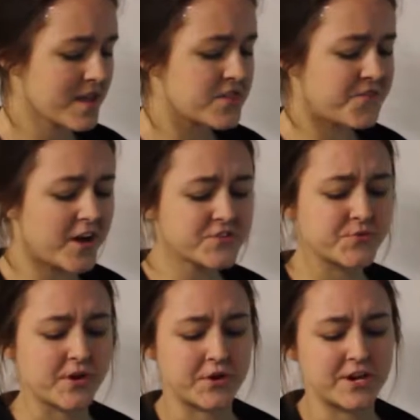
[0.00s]
The fossil
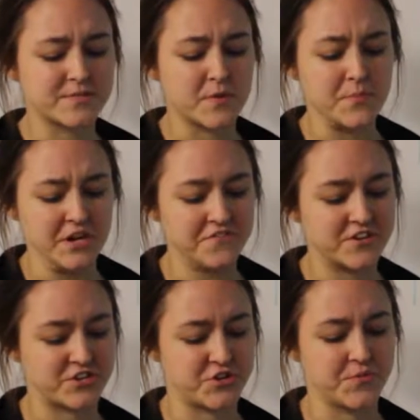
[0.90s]
record has been
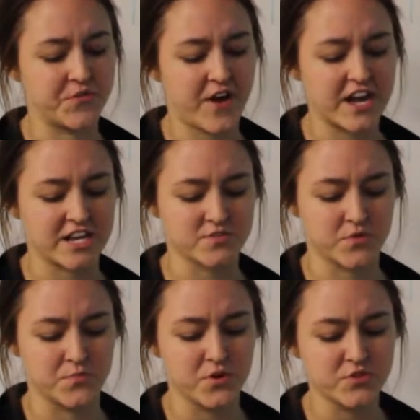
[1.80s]
beneficial in providing us
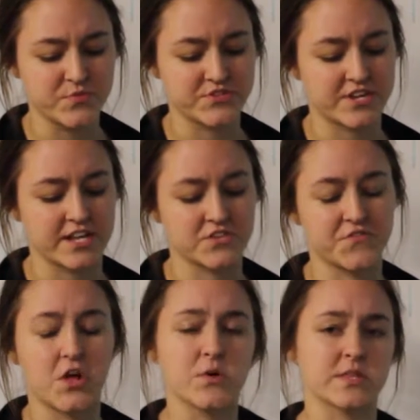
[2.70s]
with multiple sites
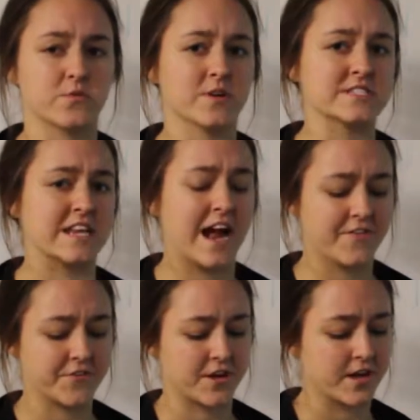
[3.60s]
following the ones in
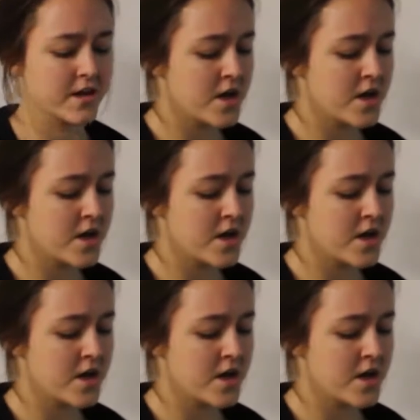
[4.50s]
Africa.